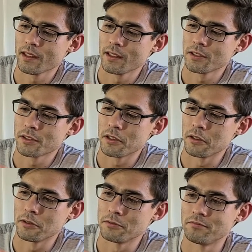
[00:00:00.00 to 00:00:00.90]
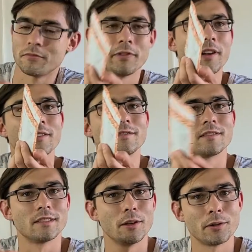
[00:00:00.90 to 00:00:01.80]
So, fun,
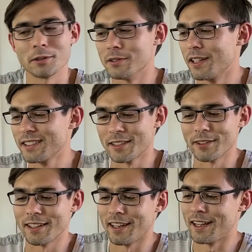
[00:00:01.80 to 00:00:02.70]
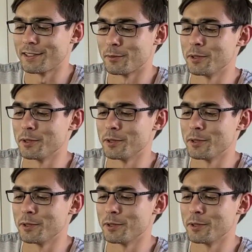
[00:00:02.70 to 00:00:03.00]
local. I guess everything kind of has to be,